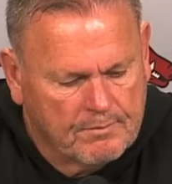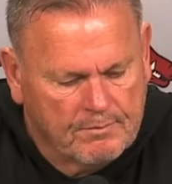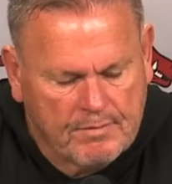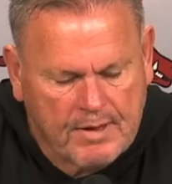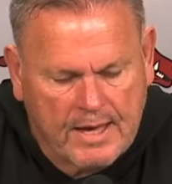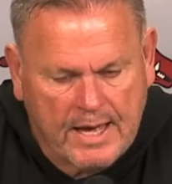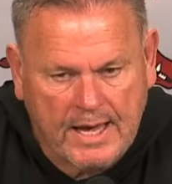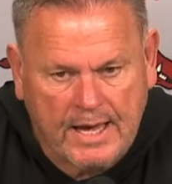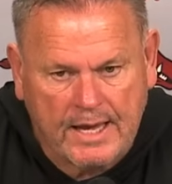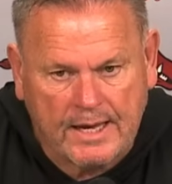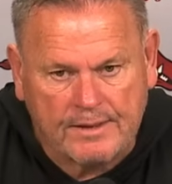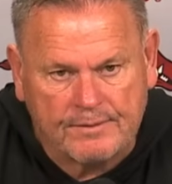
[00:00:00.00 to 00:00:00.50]

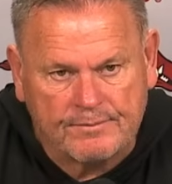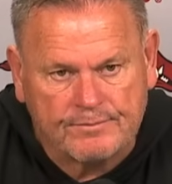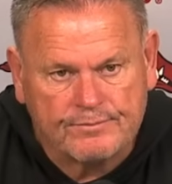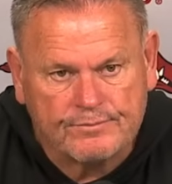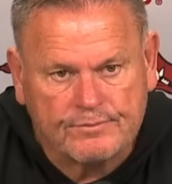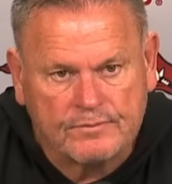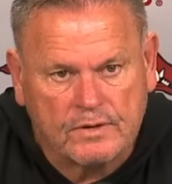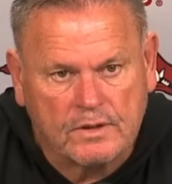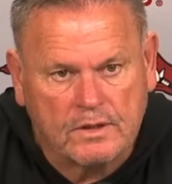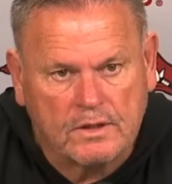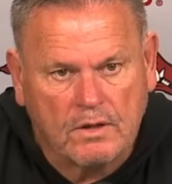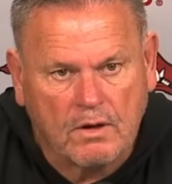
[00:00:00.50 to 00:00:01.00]
Man,
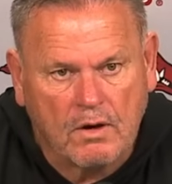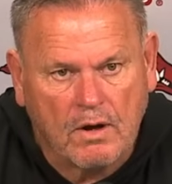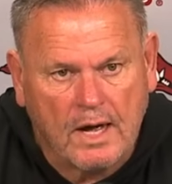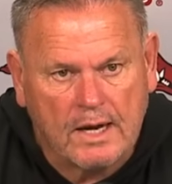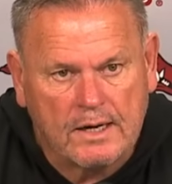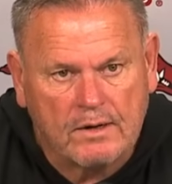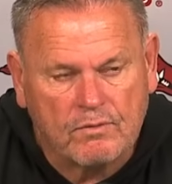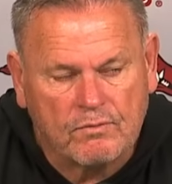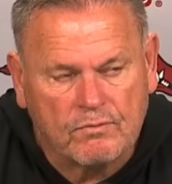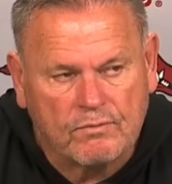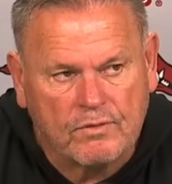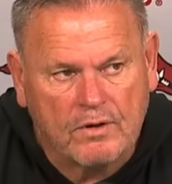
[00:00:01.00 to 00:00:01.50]
you know, I
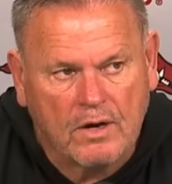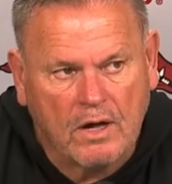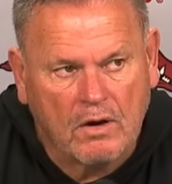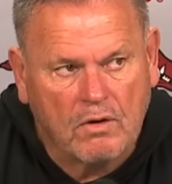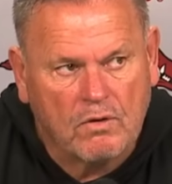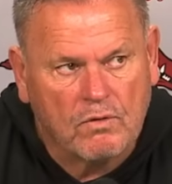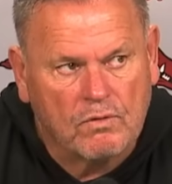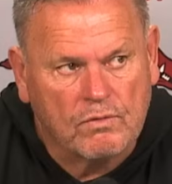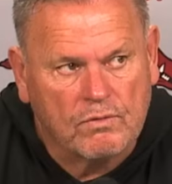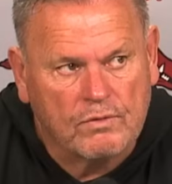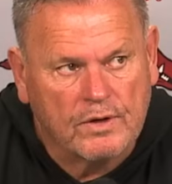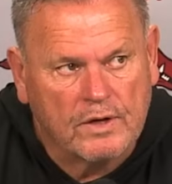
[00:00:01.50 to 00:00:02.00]
don't
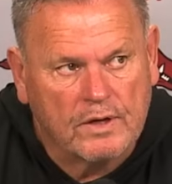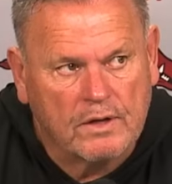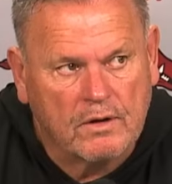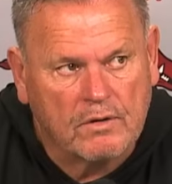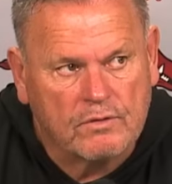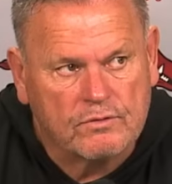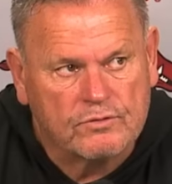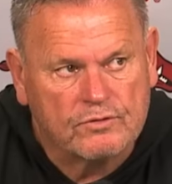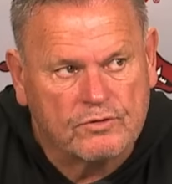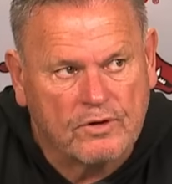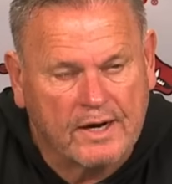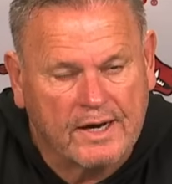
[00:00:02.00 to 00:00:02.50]
know. You
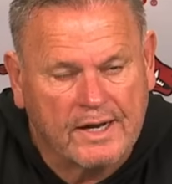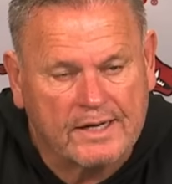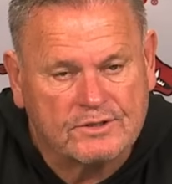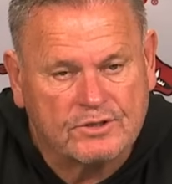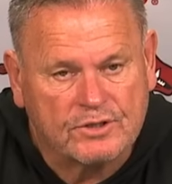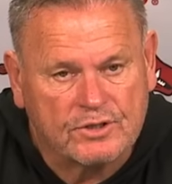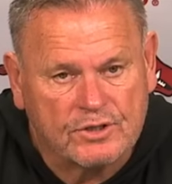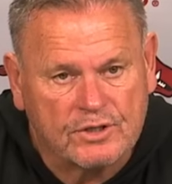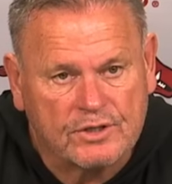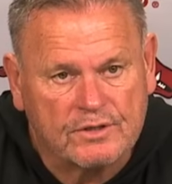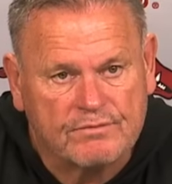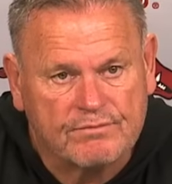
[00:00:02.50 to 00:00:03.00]
know, Trey, that's
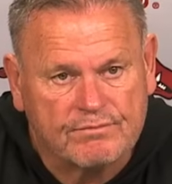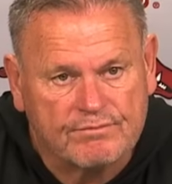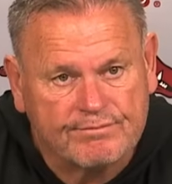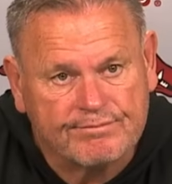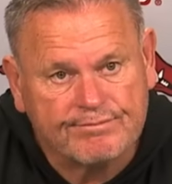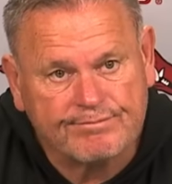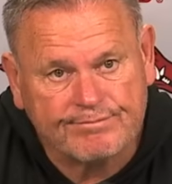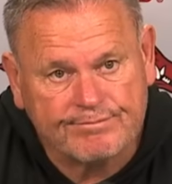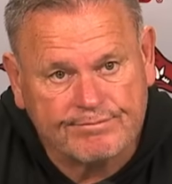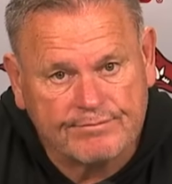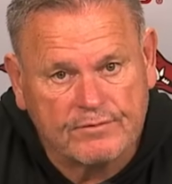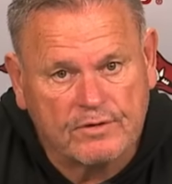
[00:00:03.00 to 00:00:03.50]
a good
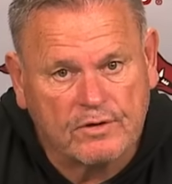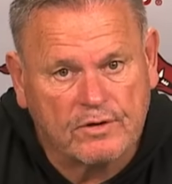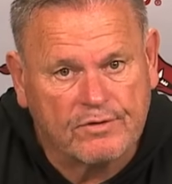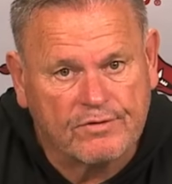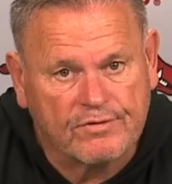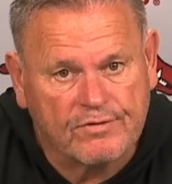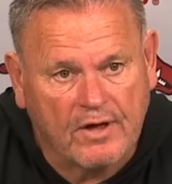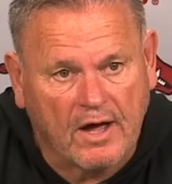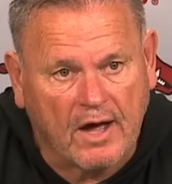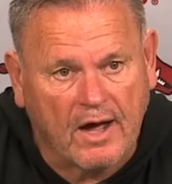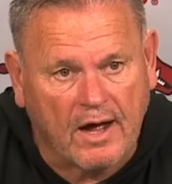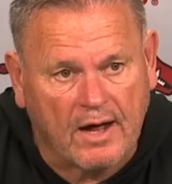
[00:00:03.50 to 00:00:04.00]

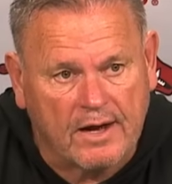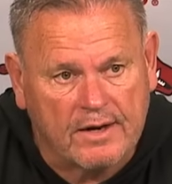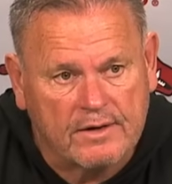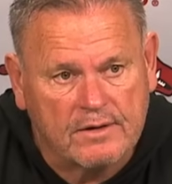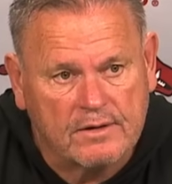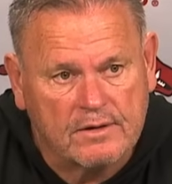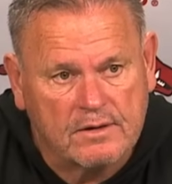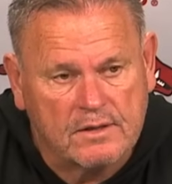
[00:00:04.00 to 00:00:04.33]
good thought.